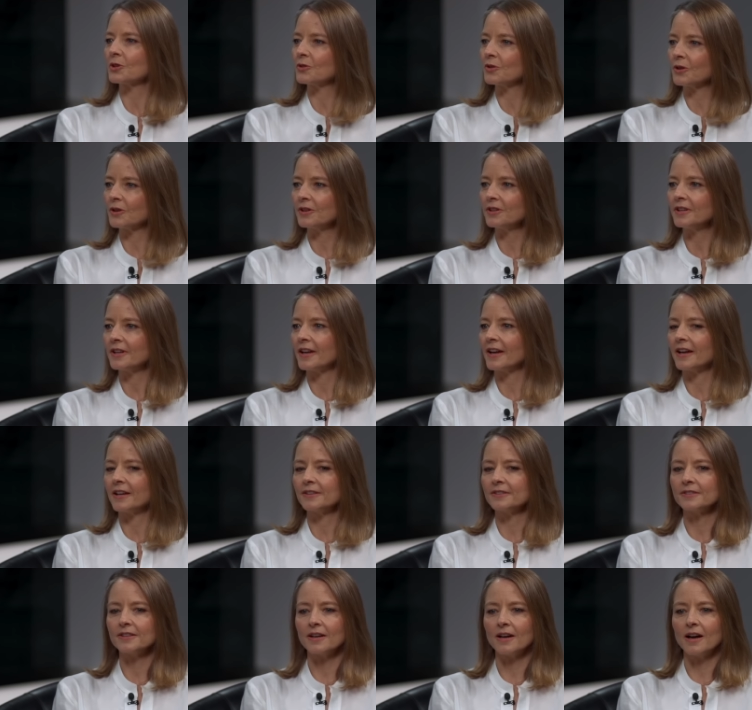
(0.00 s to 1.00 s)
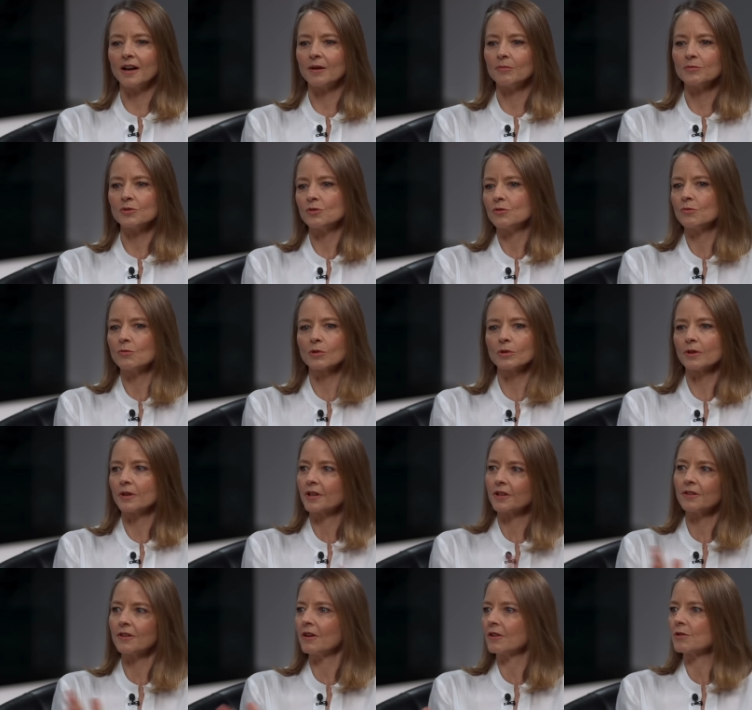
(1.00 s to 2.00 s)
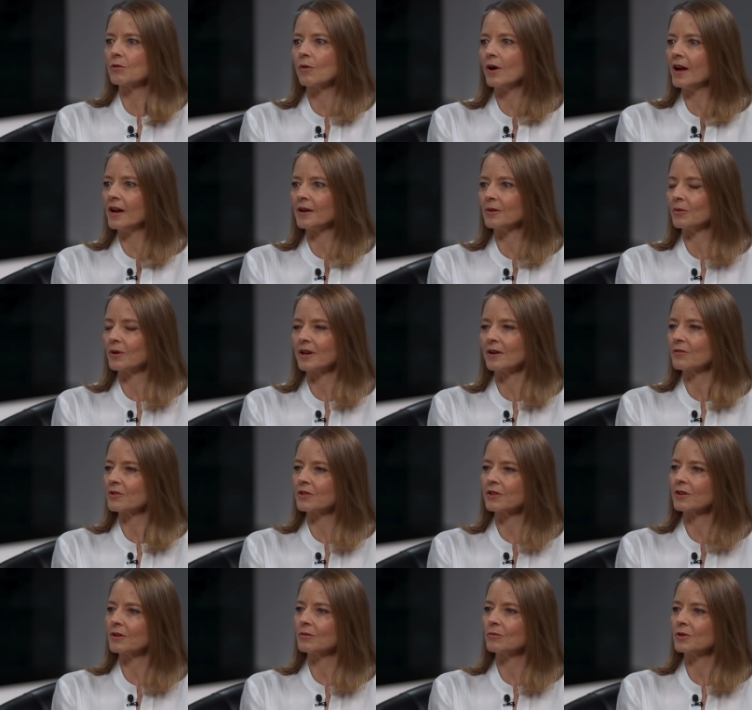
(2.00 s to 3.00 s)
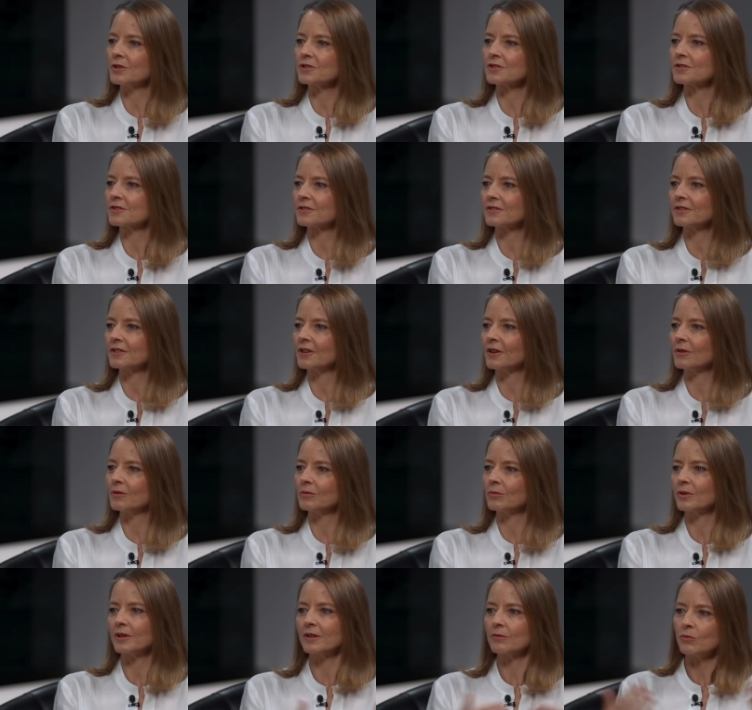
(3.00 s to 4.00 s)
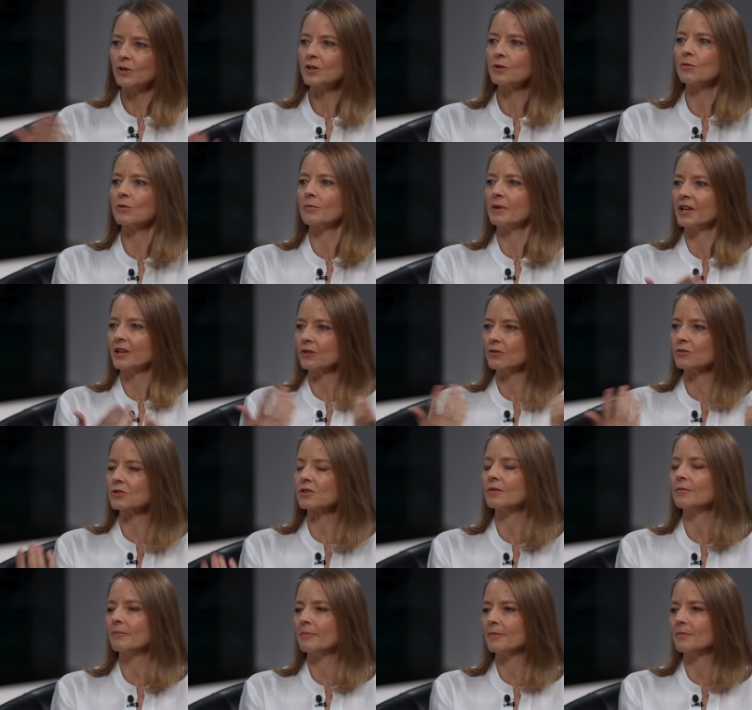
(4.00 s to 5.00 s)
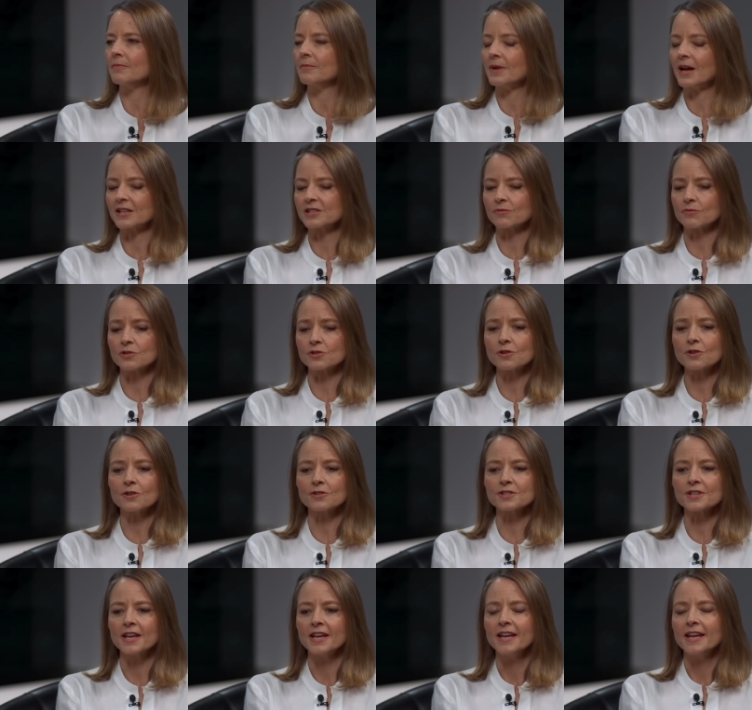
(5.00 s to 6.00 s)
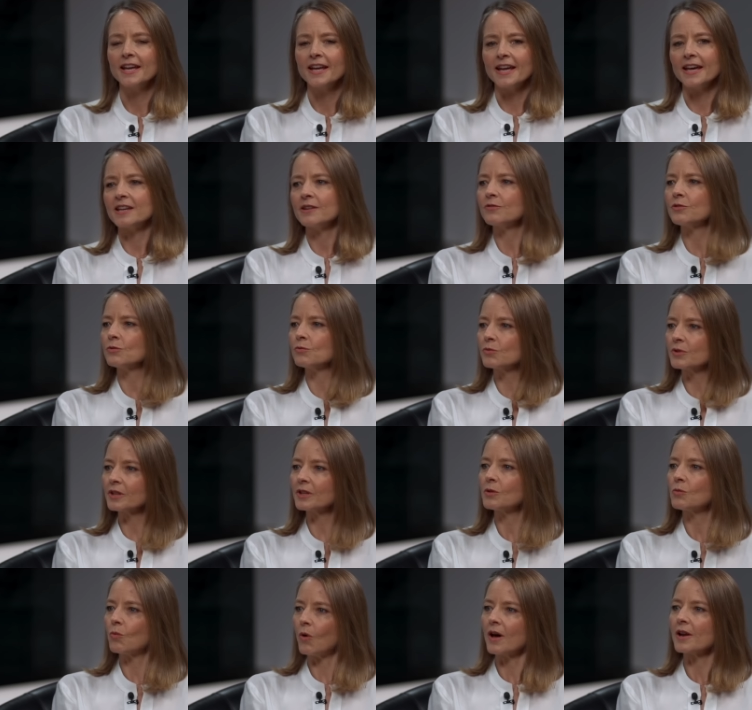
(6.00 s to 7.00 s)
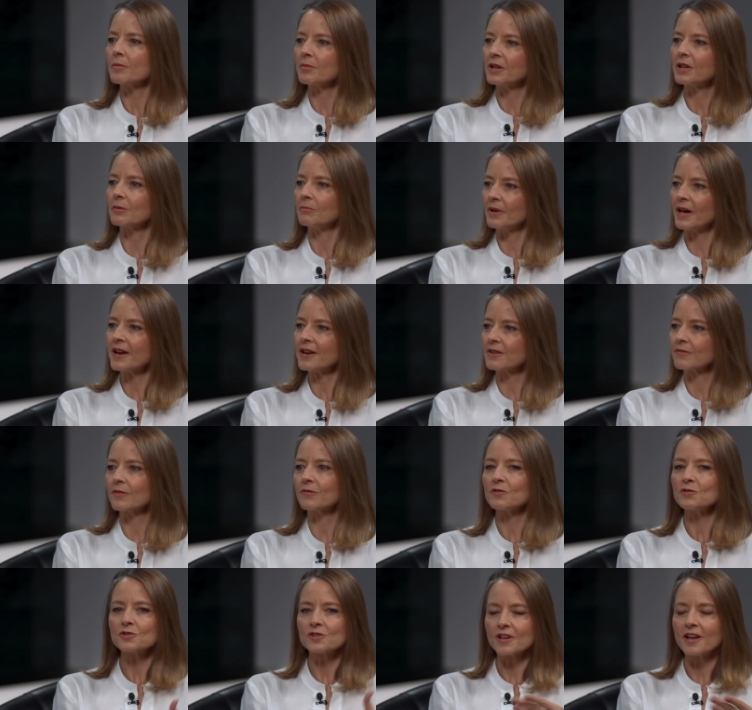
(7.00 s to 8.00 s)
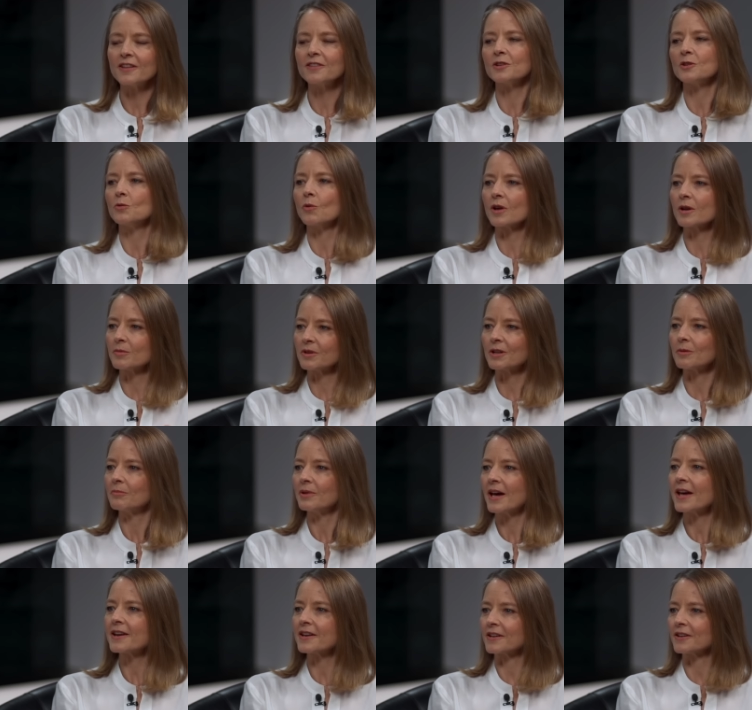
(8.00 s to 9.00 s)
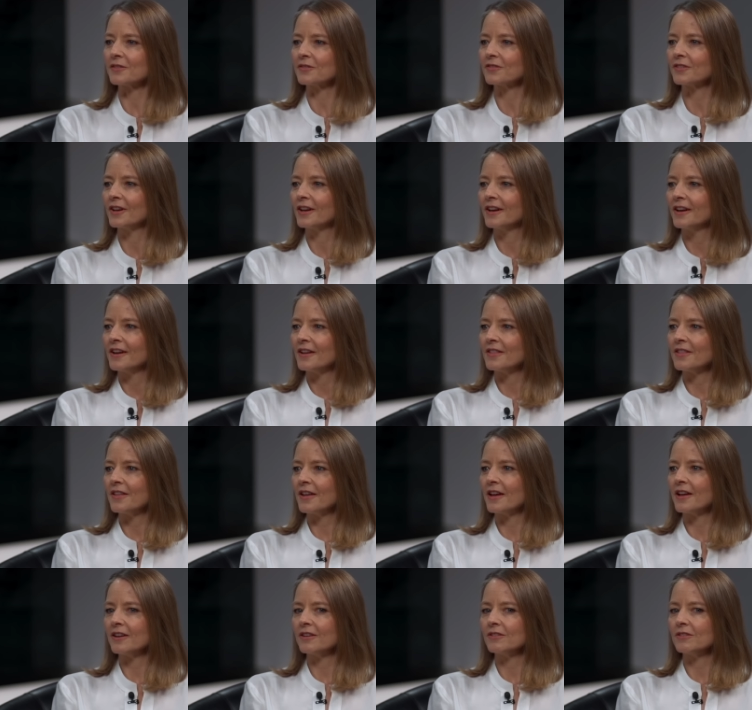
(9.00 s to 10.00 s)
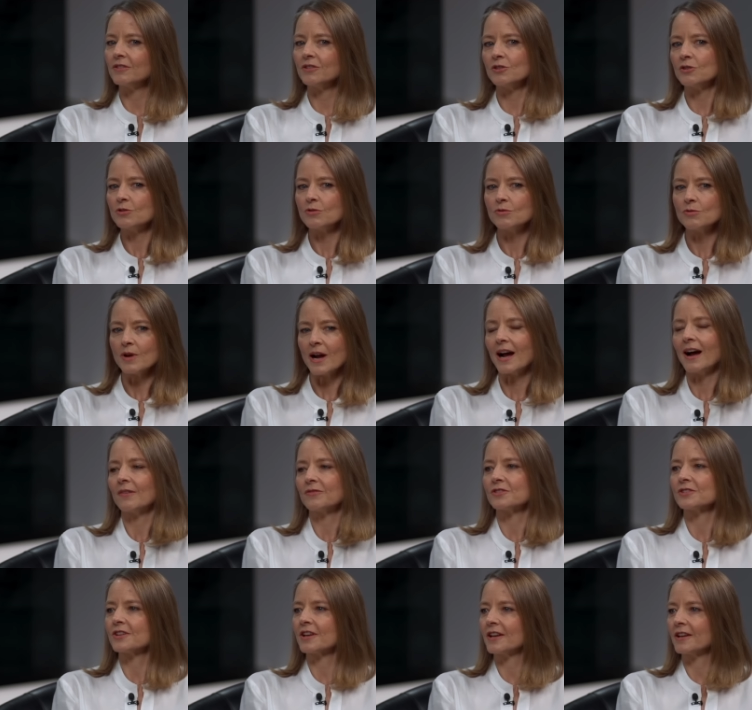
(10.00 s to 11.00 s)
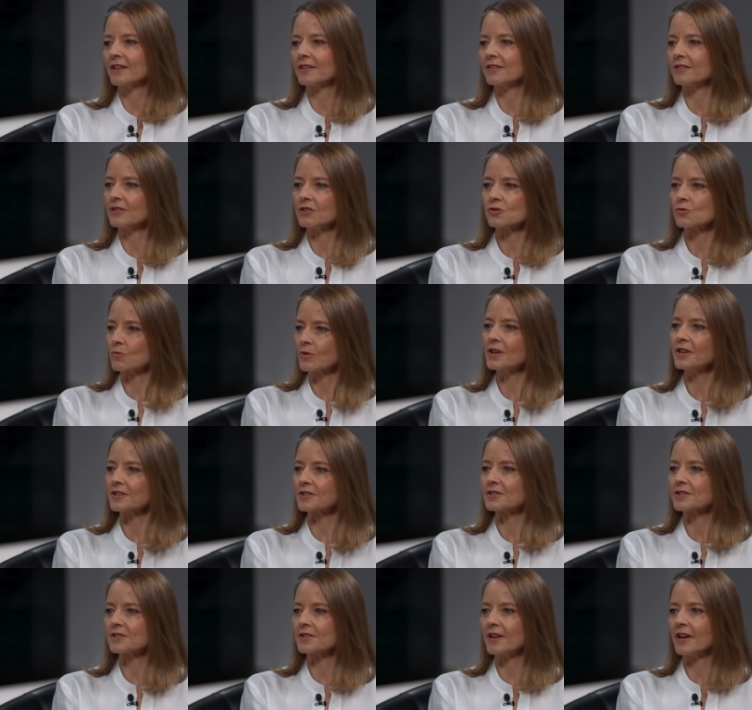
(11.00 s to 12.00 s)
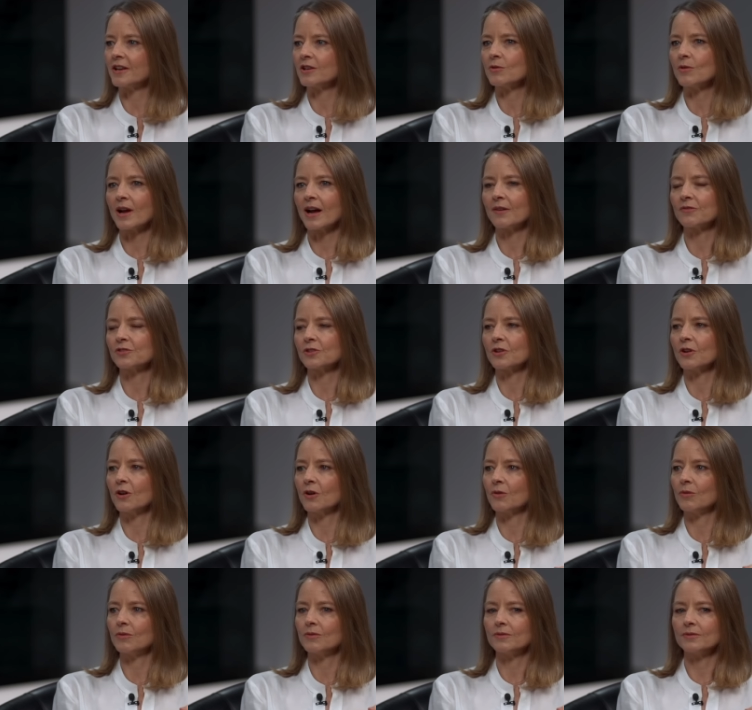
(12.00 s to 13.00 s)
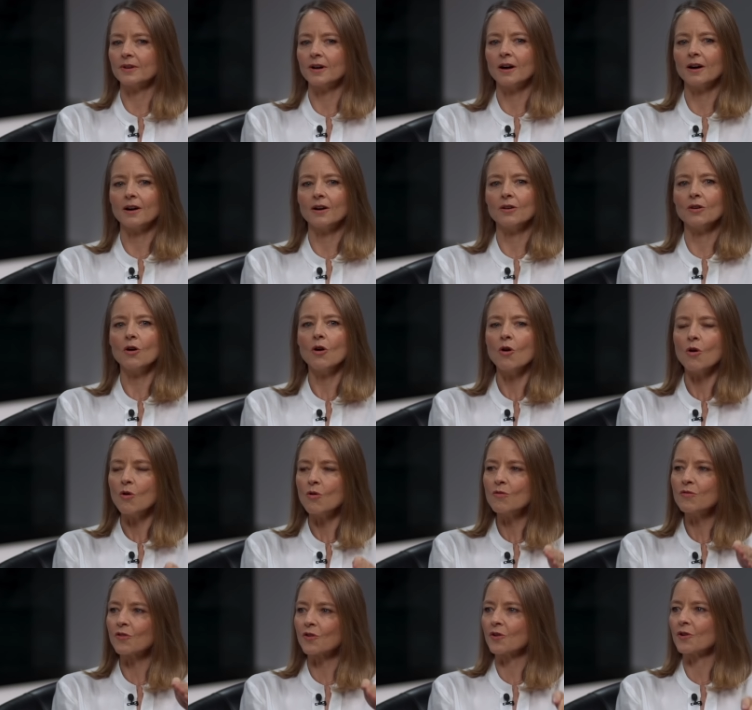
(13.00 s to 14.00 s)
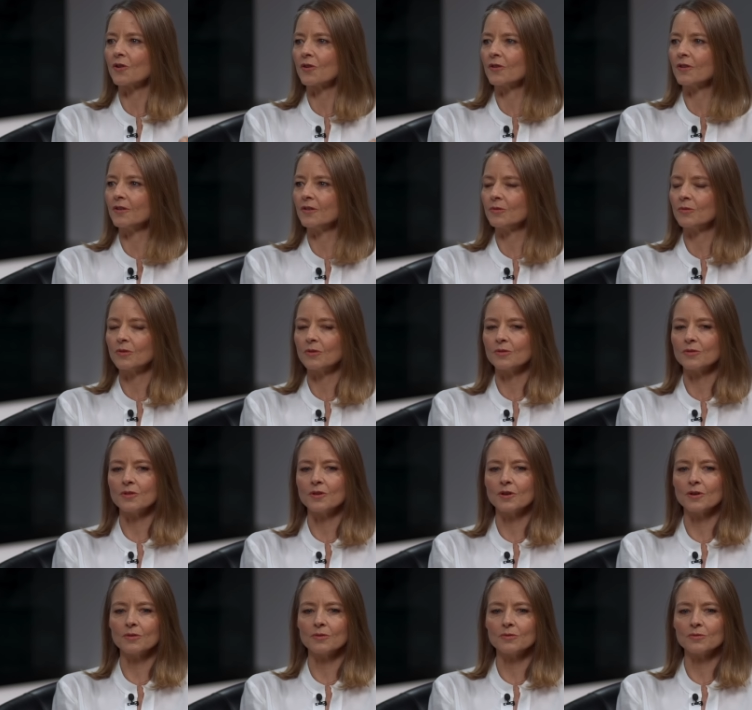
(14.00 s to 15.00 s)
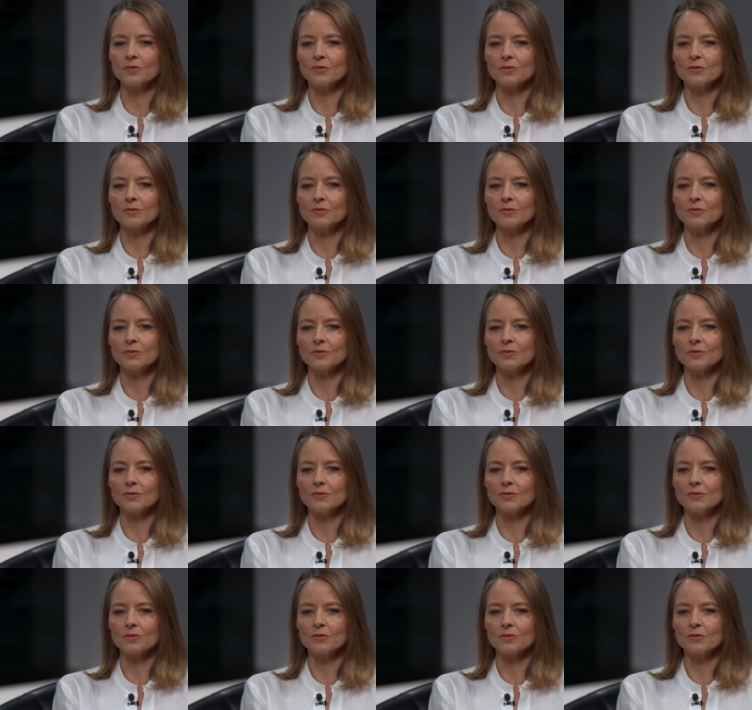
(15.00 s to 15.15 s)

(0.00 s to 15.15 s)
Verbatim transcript: could, and um, you were looking the other way when everything was, you know, when, it, when you were making those massive returns. And if you really want to be competitive, if you say that you want to be competitive, then you have to take these risks and you have to go uh, over the